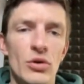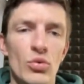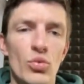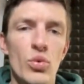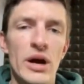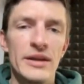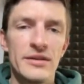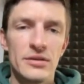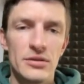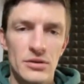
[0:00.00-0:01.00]
What
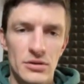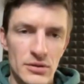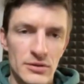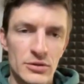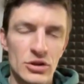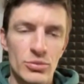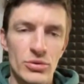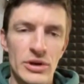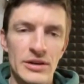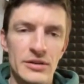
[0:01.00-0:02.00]
street
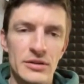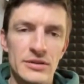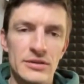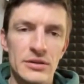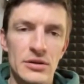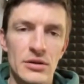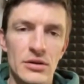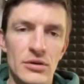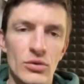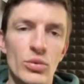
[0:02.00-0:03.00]
operators
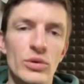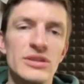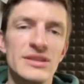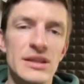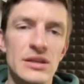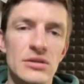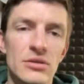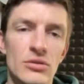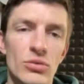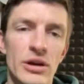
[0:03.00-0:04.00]
will see
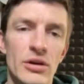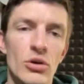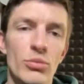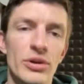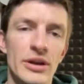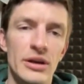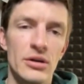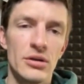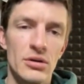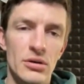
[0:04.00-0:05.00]
when
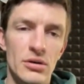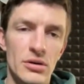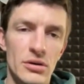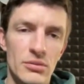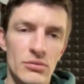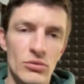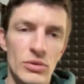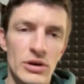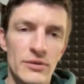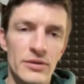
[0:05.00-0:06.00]
opening
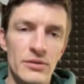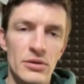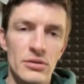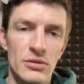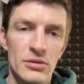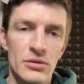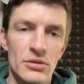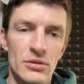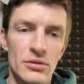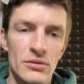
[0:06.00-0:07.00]
one of the
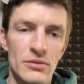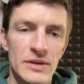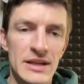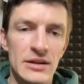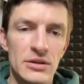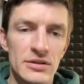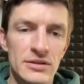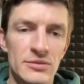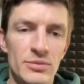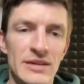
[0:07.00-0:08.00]
vehicles
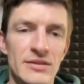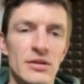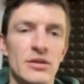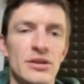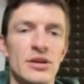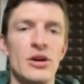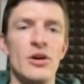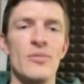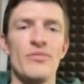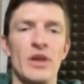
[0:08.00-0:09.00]
is basically
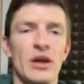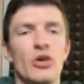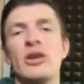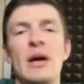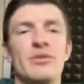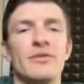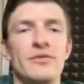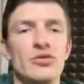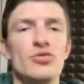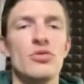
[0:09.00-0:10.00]
a collapsed
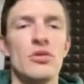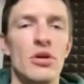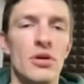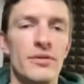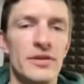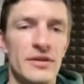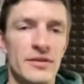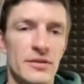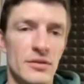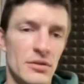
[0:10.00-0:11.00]
view of this